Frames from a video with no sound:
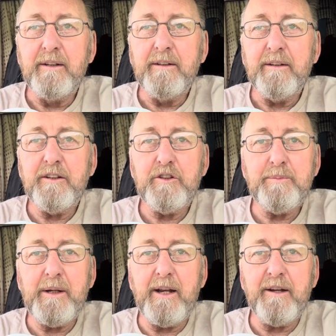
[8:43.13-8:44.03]
They should
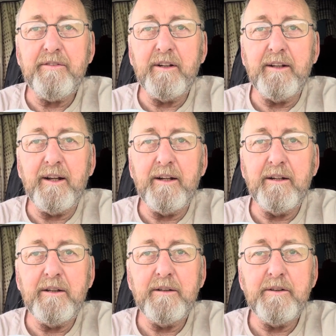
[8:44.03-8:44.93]
be left like that.
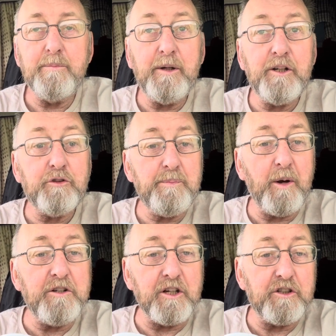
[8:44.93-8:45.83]
The military
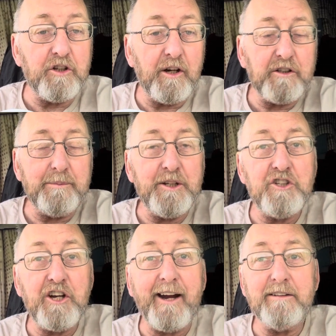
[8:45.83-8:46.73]
budget should actually be
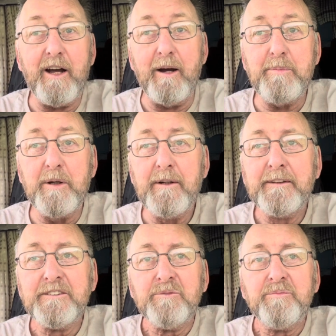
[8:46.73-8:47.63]
jacked up,
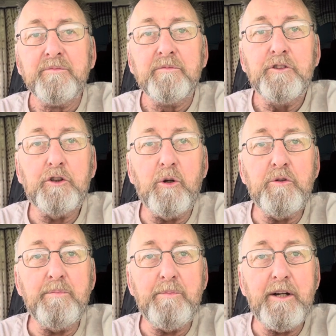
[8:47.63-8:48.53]
so
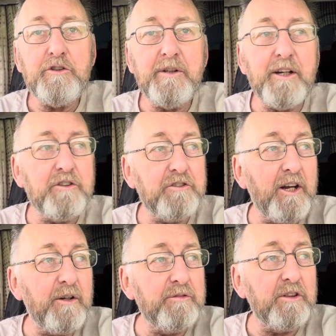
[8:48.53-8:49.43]
the military
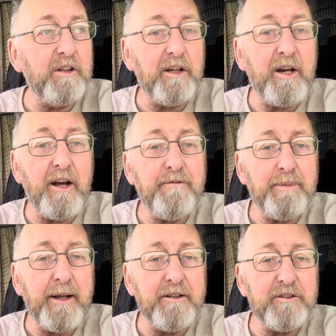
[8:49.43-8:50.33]
themselves can have
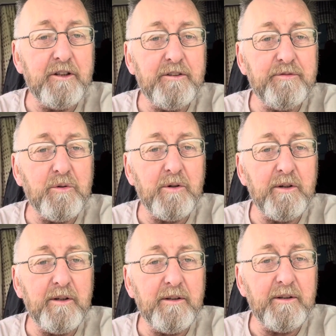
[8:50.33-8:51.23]
places for
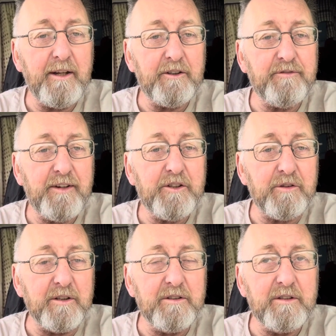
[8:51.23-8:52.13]

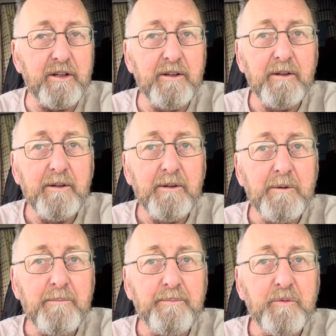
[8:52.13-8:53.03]
ex-veterans
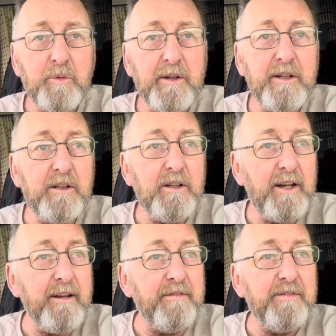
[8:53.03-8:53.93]
where they can
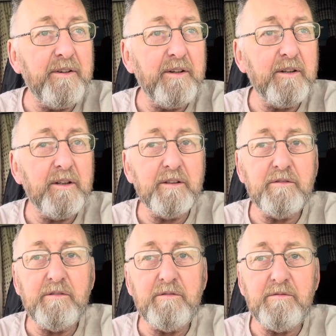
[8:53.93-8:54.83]
live and
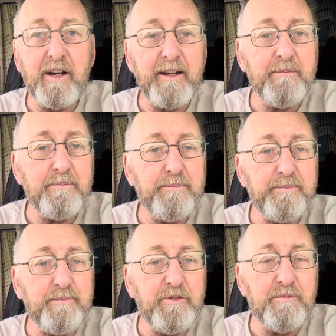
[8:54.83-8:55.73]
claim
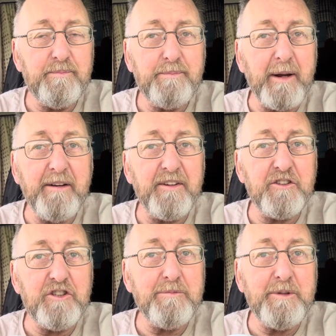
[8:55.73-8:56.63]
benefits,
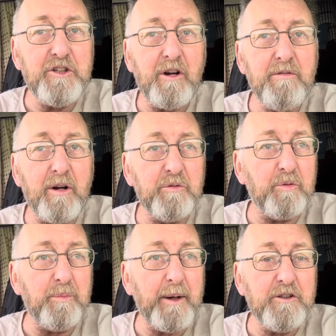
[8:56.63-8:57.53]
Jimmy Gyros
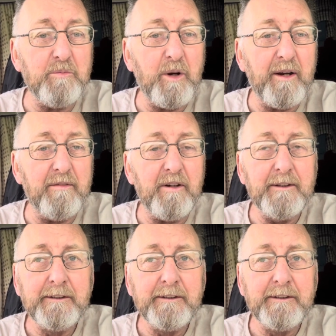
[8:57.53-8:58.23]
or pension, whatever,